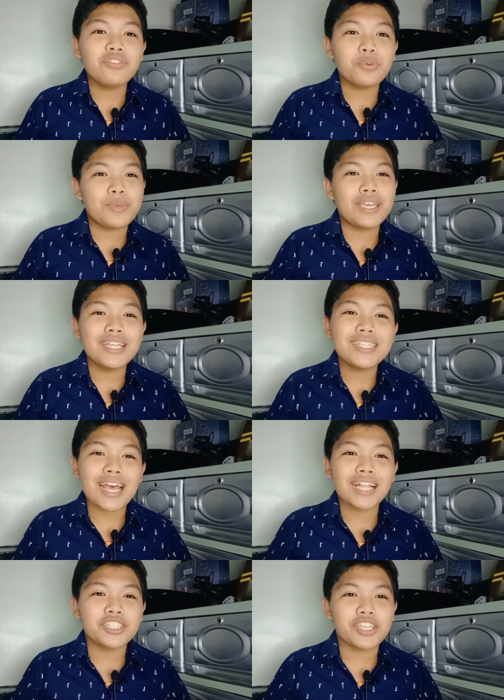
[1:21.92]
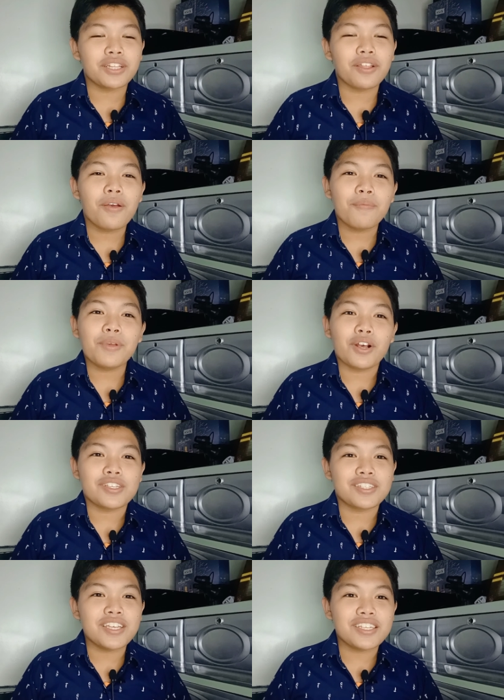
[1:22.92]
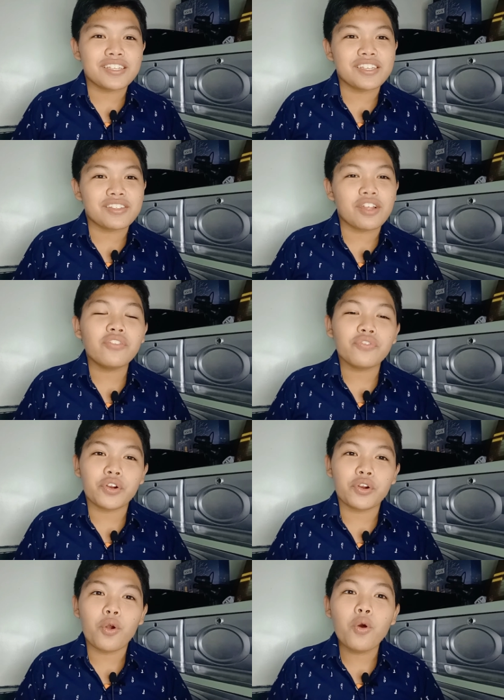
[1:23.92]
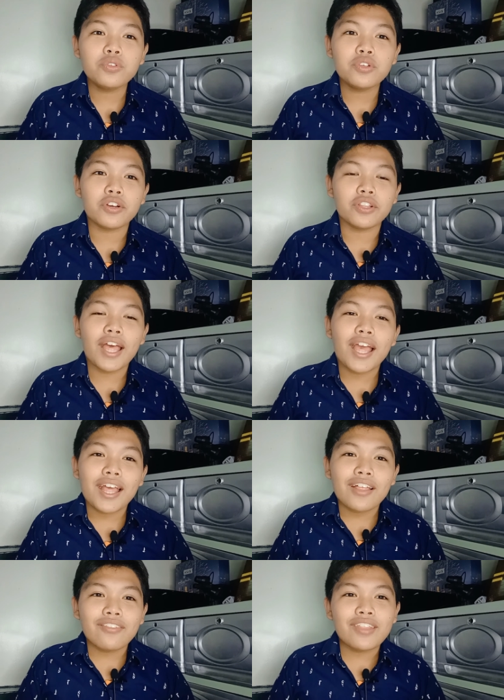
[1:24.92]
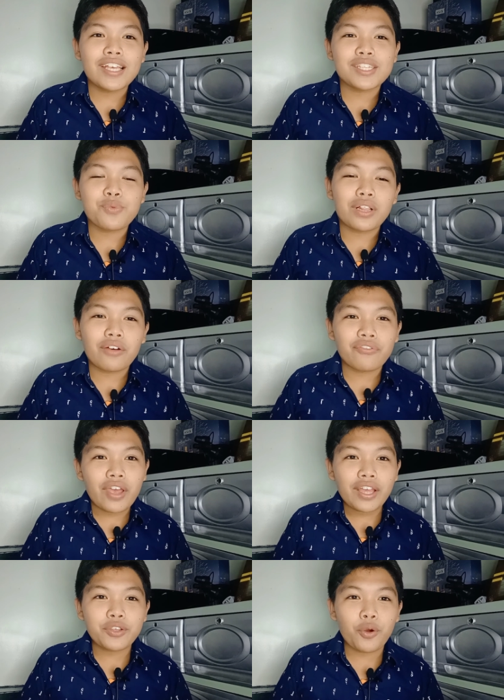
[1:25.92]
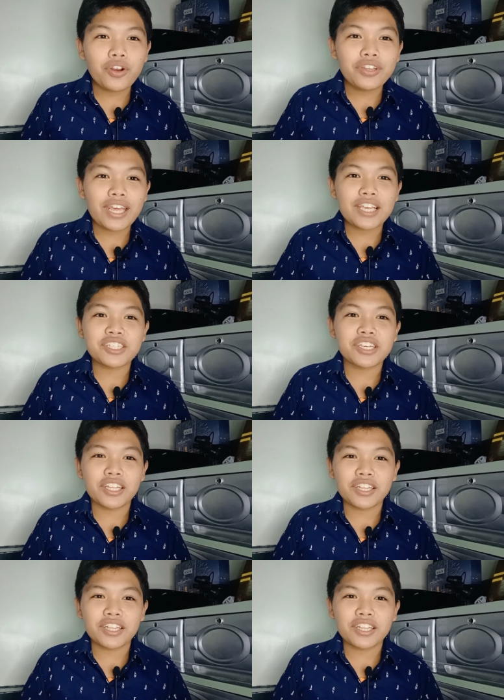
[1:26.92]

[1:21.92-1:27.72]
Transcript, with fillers: to be intelligent because this is not for your own good. This will affect your nation.